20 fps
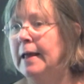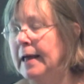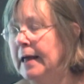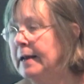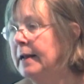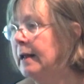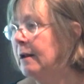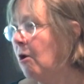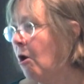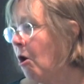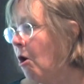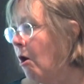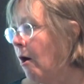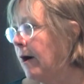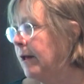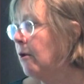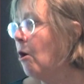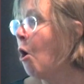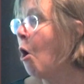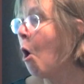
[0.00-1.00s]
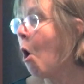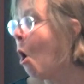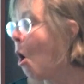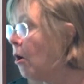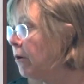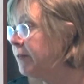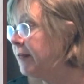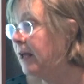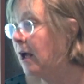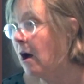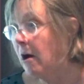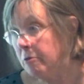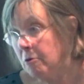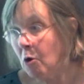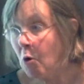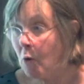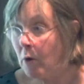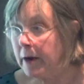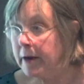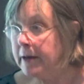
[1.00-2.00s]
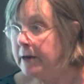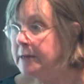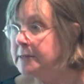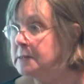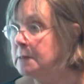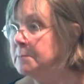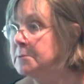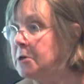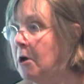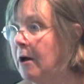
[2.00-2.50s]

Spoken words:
in and on all the other organisms